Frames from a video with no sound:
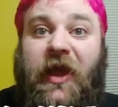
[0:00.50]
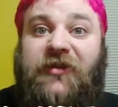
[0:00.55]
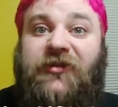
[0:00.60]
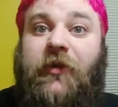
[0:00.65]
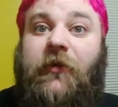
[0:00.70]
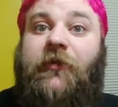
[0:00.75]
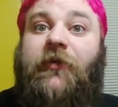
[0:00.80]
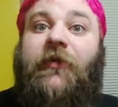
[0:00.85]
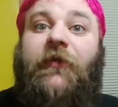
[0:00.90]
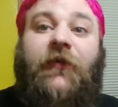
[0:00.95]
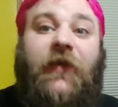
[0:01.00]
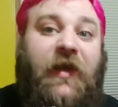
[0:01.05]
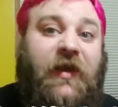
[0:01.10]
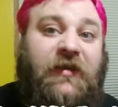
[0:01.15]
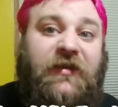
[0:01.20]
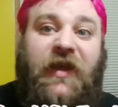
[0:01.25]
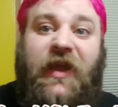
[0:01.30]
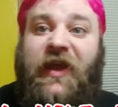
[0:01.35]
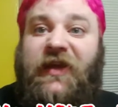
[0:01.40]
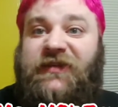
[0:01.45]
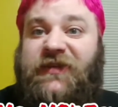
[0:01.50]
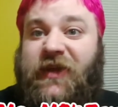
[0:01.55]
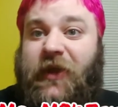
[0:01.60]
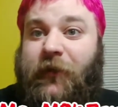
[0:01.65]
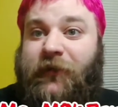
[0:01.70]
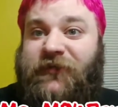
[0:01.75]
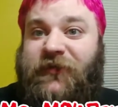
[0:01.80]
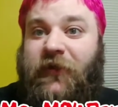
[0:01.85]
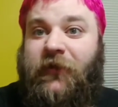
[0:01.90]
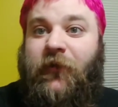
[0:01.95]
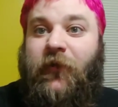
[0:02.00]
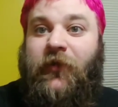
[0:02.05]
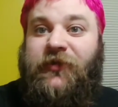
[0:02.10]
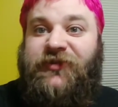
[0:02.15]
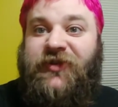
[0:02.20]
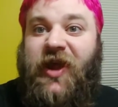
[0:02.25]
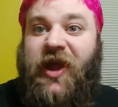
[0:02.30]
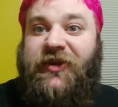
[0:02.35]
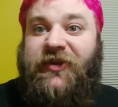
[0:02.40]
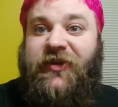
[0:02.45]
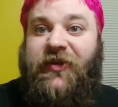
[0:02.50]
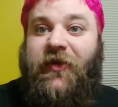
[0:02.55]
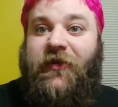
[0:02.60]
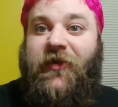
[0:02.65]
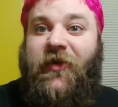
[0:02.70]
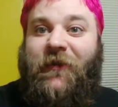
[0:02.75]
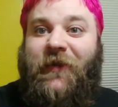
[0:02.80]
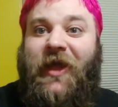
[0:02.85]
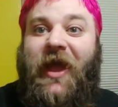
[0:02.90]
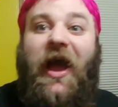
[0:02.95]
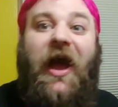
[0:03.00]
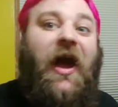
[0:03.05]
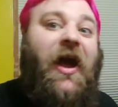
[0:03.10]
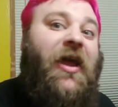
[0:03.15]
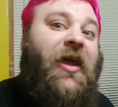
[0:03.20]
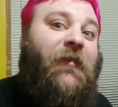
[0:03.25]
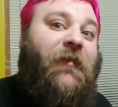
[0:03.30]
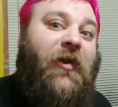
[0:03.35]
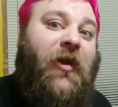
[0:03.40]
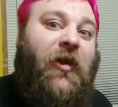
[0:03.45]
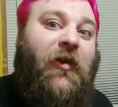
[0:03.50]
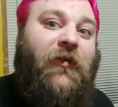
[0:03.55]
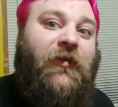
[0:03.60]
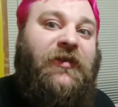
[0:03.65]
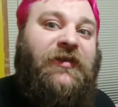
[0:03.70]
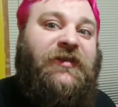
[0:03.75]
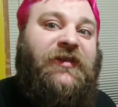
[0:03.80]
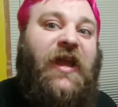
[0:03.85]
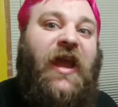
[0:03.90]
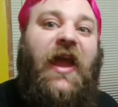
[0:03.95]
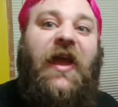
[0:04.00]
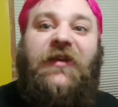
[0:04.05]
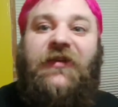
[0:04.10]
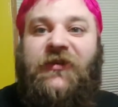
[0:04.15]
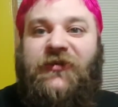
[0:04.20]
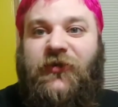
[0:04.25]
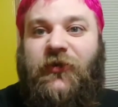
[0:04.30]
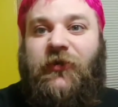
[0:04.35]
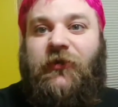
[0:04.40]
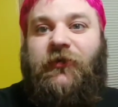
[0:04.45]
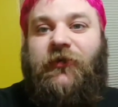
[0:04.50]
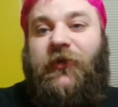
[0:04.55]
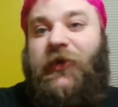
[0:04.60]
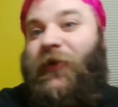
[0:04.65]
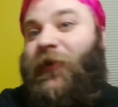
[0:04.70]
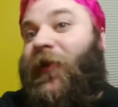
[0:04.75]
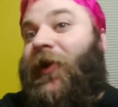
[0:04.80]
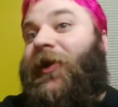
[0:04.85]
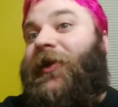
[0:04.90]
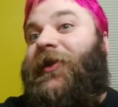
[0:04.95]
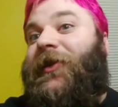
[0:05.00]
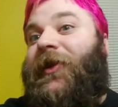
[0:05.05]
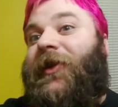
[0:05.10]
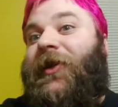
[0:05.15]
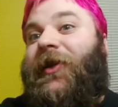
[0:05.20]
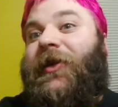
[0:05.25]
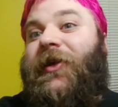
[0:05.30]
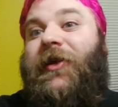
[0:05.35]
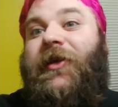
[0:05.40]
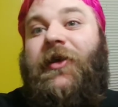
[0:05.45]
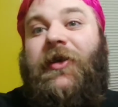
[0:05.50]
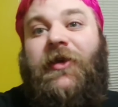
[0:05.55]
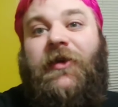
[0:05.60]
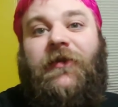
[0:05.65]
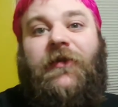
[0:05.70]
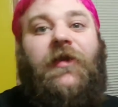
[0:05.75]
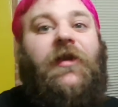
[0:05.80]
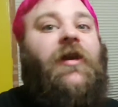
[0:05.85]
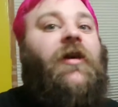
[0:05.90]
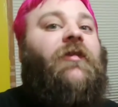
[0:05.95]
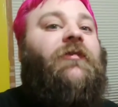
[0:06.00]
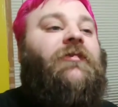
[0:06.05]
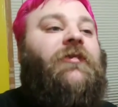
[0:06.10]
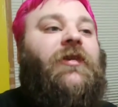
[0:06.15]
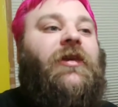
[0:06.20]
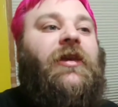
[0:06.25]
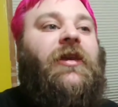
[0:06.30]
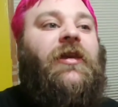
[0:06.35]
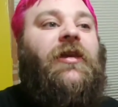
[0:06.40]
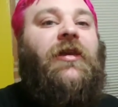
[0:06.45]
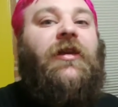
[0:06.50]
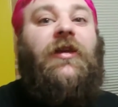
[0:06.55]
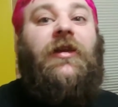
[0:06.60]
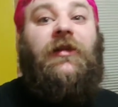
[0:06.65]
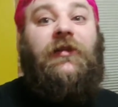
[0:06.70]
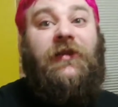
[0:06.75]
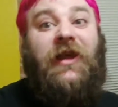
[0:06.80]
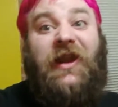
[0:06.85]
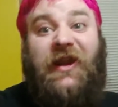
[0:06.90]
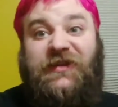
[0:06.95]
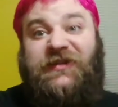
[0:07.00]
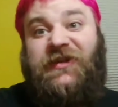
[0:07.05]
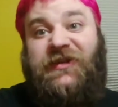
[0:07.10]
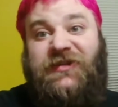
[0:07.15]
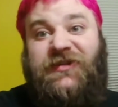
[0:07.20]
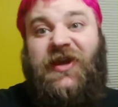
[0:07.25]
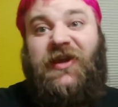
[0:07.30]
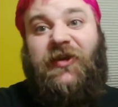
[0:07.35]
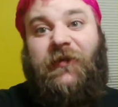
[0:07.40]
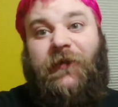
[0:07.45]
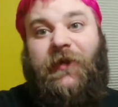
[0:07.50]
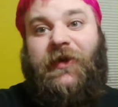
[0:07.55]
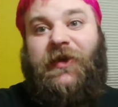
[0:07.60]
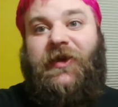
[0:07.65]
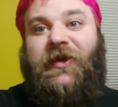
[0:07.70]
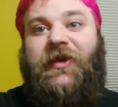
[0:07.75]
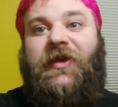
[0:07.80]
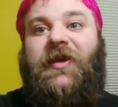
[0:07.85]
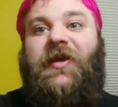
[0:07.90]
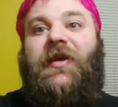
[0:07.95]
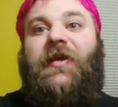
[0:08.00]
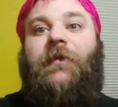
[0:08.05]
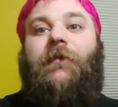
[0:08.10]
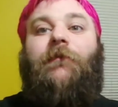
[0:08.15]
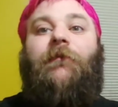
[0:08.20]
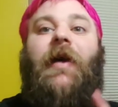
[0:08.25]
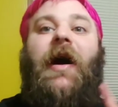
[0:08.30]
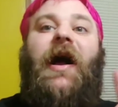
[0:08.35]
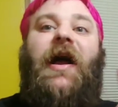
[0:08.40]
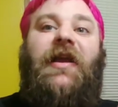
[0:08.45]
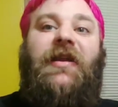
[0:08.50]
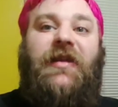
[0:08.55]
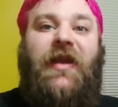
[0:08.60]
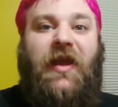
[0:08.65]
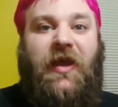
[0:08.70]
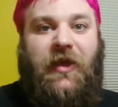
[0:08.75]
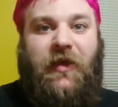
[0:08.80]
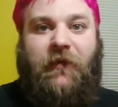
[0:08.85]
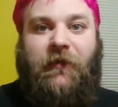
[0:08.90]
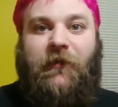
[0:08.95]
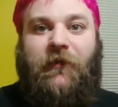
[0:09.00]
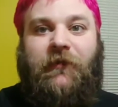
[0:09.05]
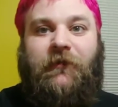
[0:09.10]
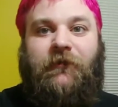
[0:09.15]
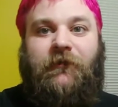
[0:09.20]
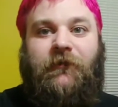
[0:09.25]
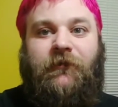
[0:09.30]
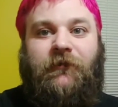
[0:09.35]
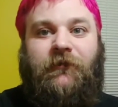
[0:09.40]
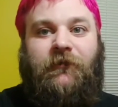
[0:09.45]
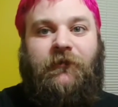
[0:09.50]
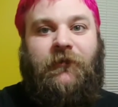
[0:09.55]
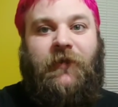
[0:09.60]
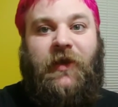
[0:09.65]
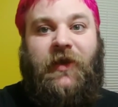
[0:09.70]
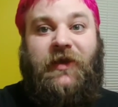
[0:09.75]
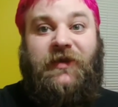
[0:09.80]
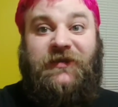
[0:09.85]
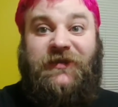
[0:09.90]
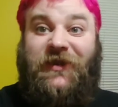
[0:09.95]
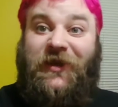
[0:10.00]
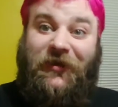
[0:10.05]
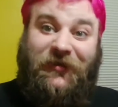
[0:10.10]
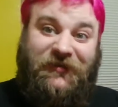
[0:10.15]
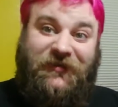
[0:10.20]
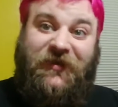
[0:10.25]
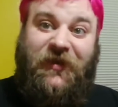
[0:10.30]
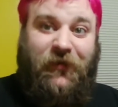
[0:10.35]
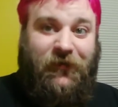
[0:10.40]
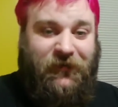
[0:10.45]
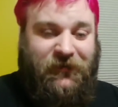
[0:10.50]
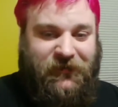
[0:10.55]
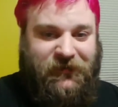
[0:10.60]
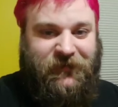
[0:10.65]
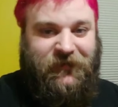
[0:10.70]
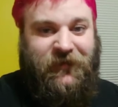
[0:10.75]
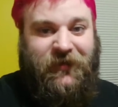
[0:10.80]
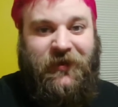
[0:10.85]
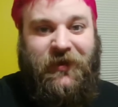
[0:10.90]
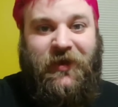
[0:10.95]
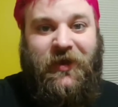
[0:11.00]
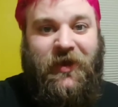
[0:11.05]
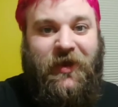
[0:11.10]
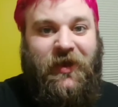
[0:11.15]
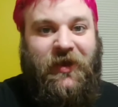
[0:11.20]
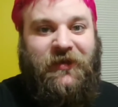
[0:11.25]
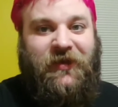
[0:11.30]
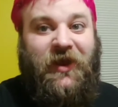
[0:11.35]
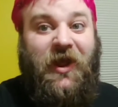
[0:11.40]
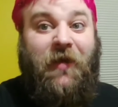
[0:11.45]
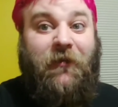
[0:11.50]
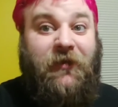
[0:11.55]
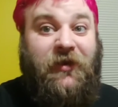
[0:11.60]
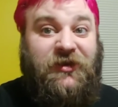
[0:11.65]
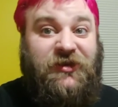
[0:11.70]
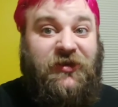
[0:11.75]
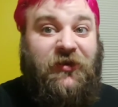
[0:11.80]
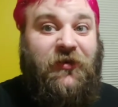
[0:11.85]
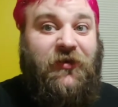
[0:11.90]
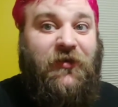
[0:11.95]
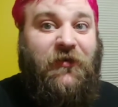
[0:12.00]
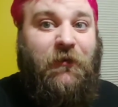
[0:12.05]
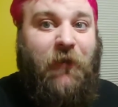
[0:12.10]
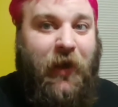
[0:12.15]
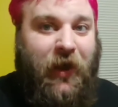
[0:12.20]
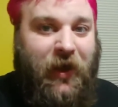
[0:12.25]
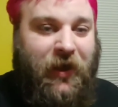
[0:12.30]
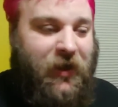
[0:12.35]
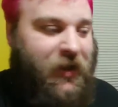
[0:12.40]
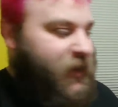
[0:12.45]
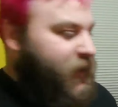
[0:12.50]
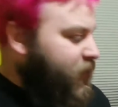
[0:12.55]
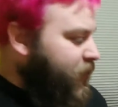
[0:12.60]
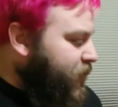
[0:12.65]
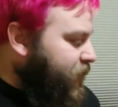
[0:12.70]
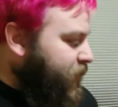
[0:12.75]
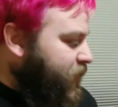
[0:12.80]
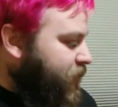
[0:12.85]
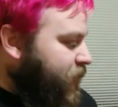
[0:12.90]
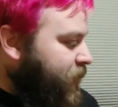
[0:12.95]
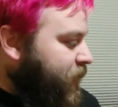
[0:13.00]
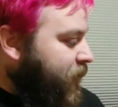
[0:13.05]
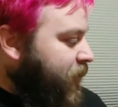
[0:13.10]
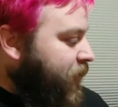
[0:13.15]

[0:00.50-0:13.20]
Hey guys, welcome to the fantastic episode of Orange. Glad you don't know me. I am your host, as usual, the one, the only, ladies and gentlemen. My name is Kelsey Evans. Today I'm going to show you my